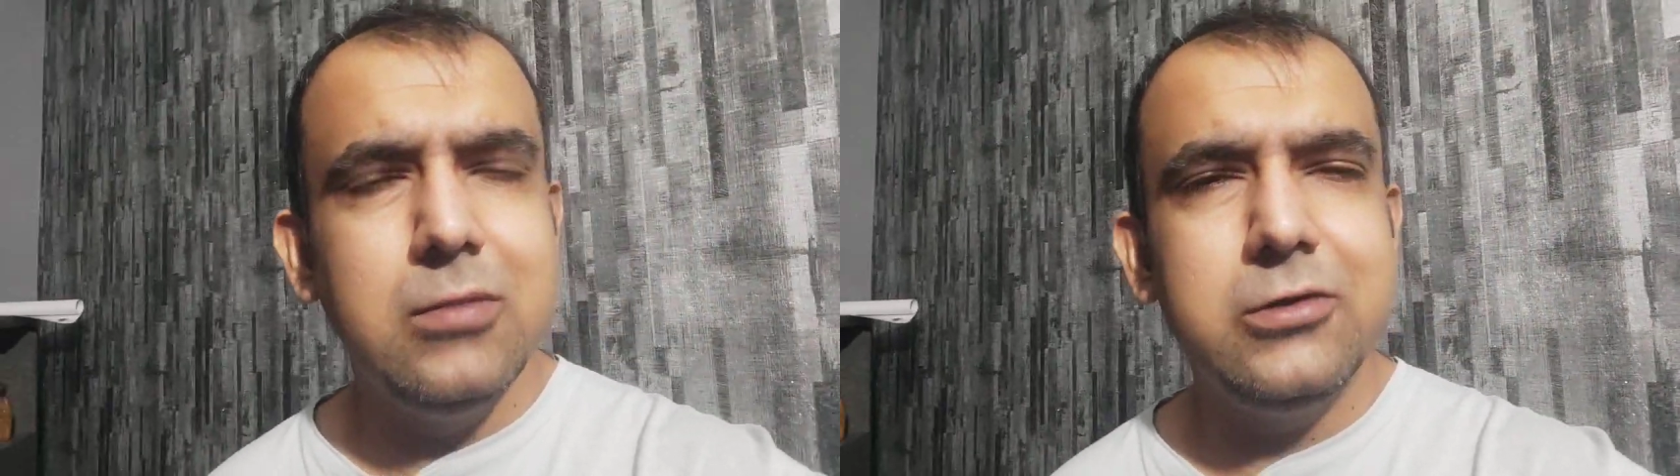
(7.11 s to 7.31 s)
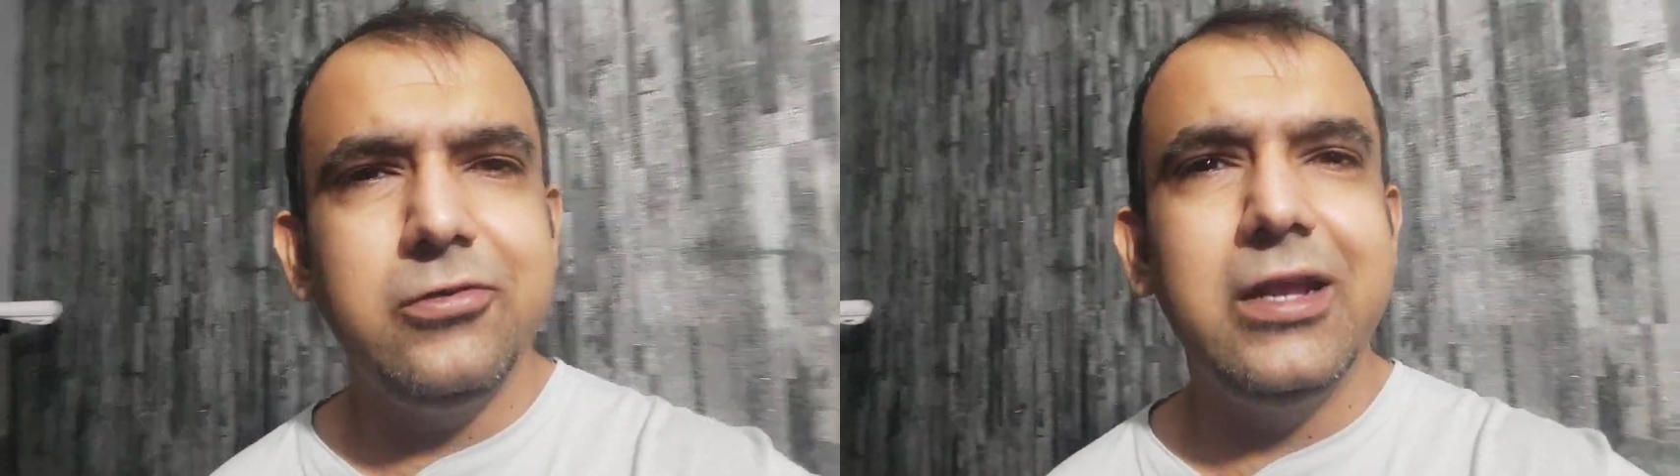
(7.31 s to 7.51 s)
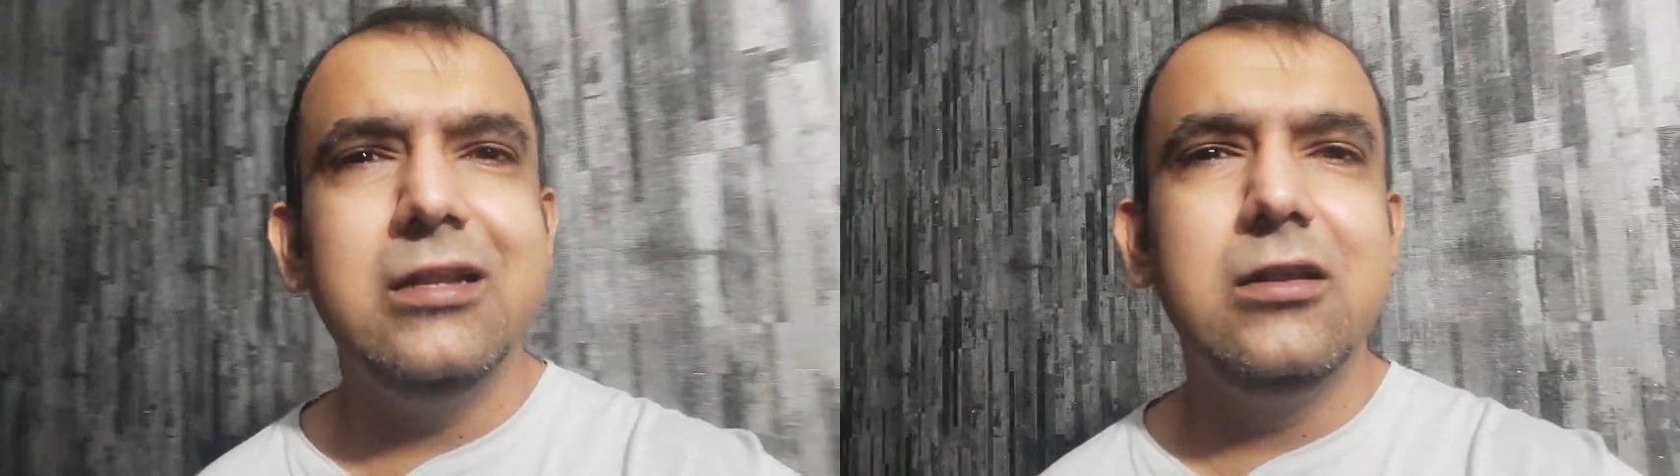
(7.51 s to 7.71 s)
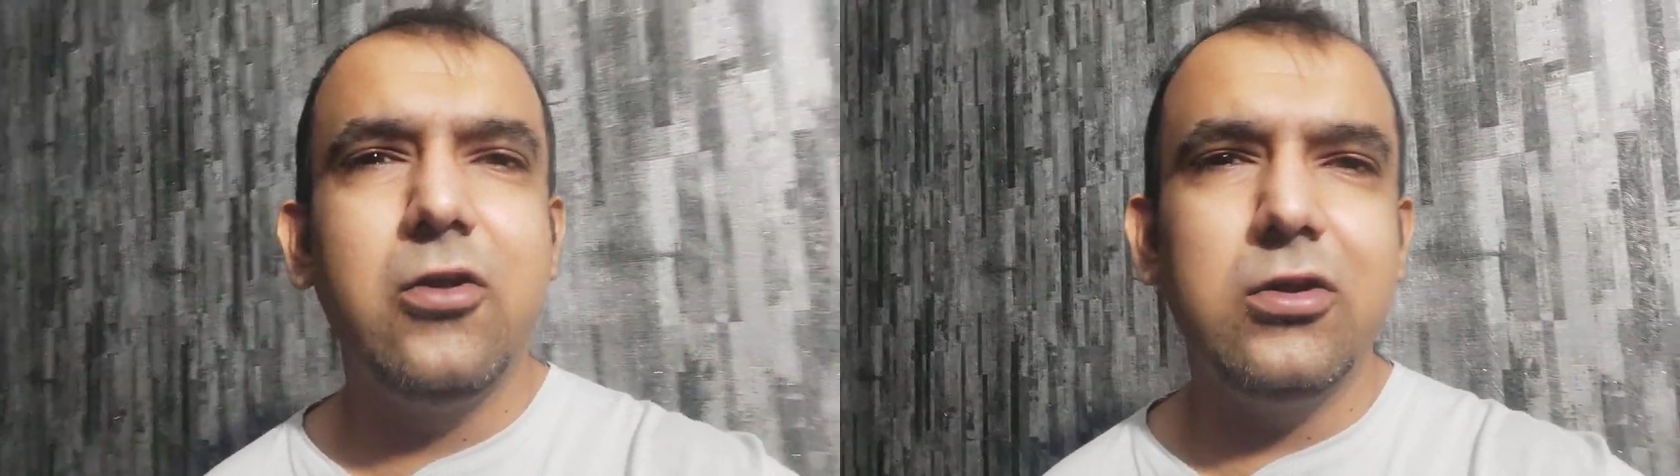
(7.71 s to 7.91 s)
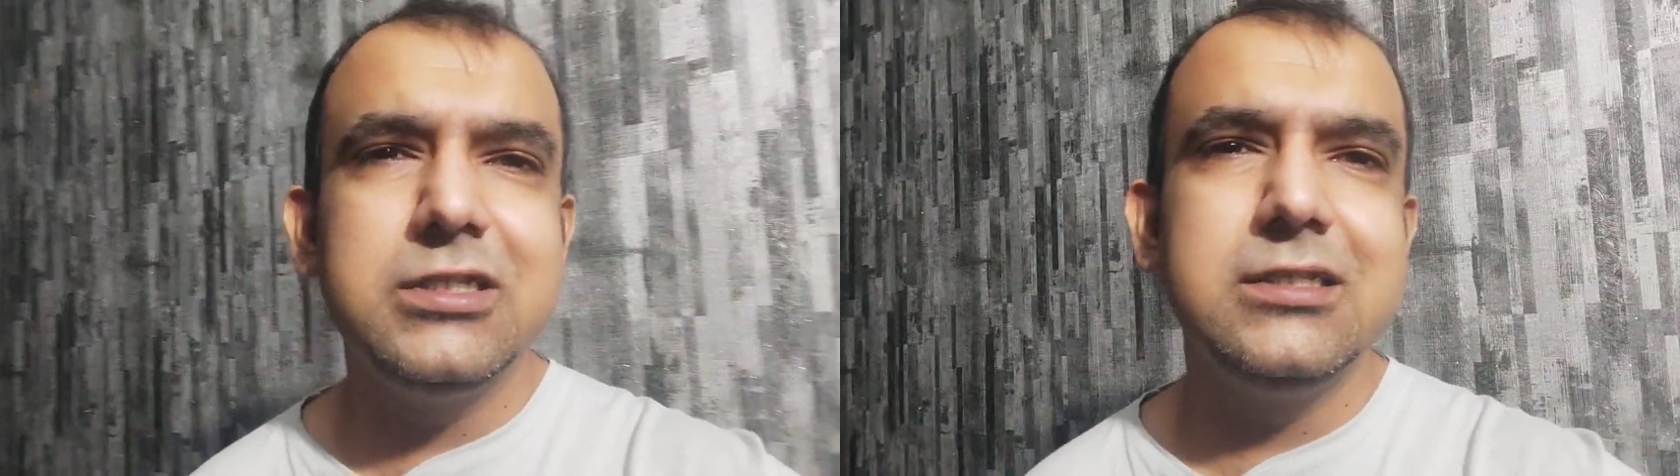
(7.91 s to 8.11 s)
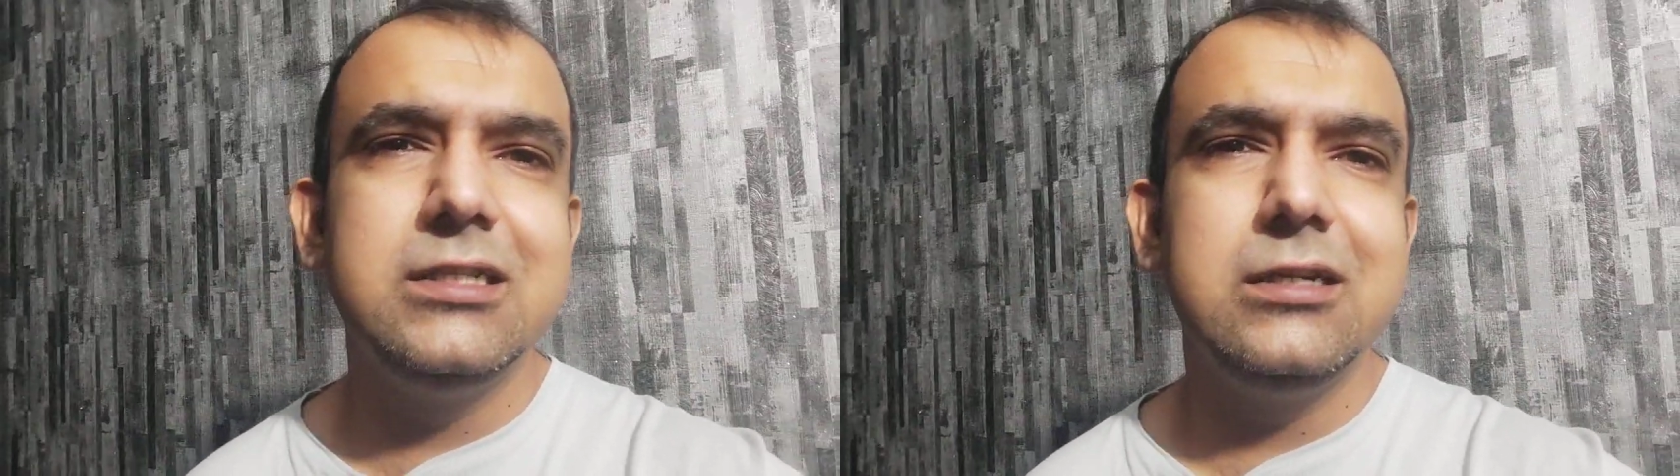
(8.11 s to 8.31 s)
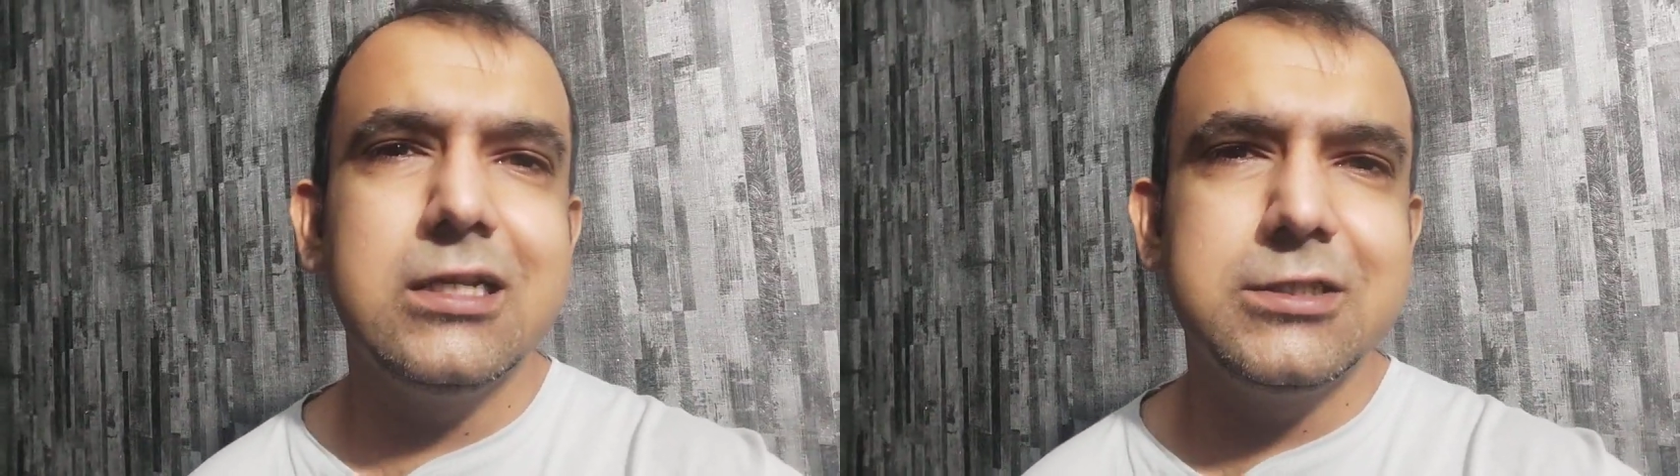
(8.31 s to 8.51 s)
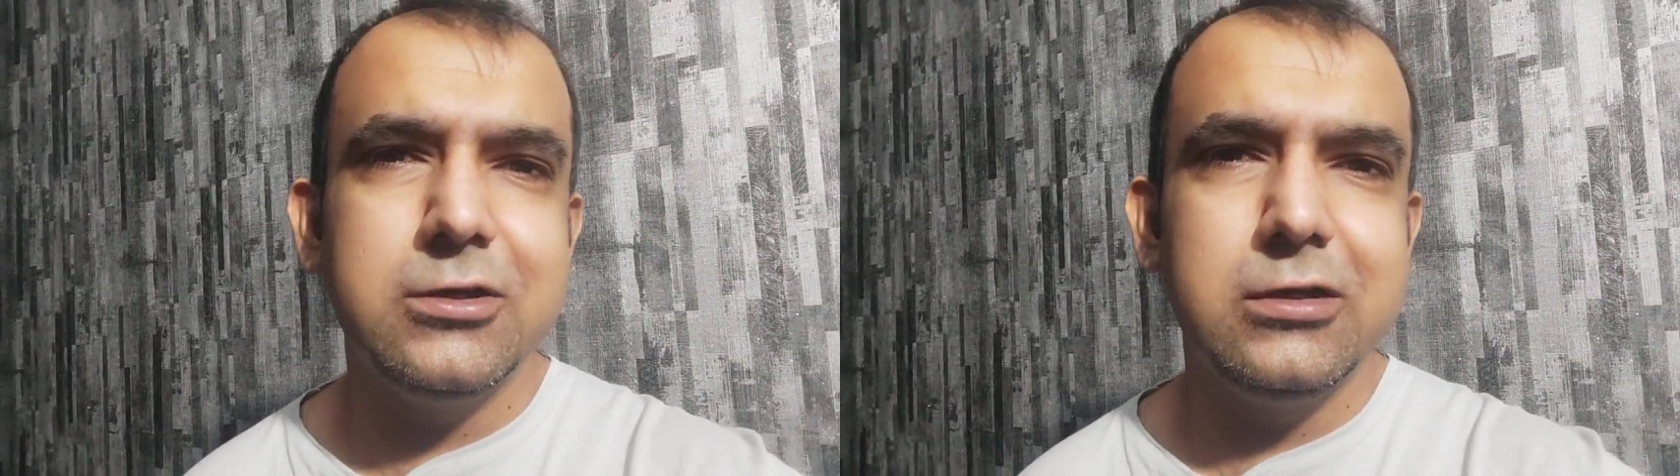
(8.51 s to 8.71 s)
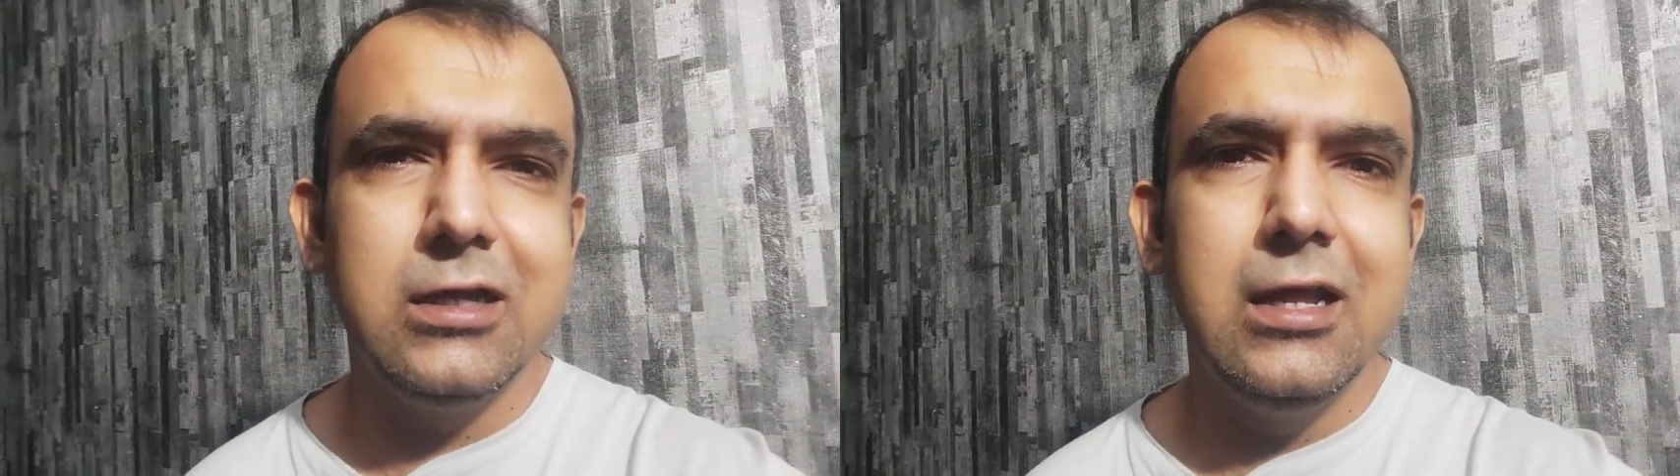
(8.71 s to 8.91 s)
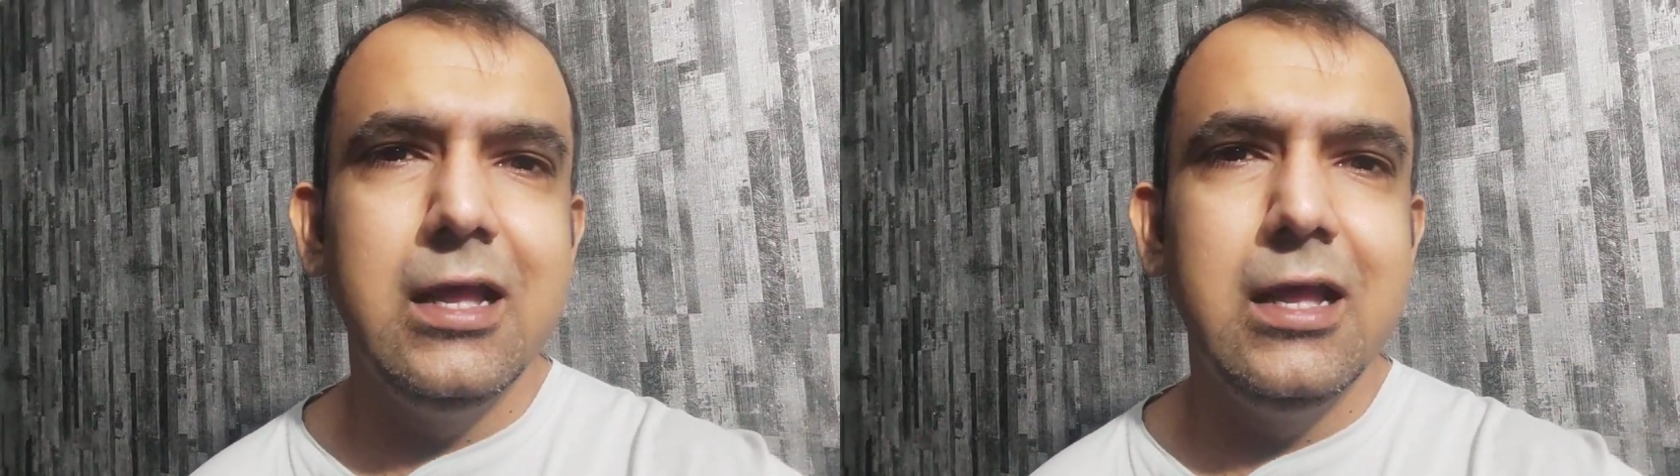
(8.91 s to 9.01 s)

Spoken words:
A Train Crosses the Desert,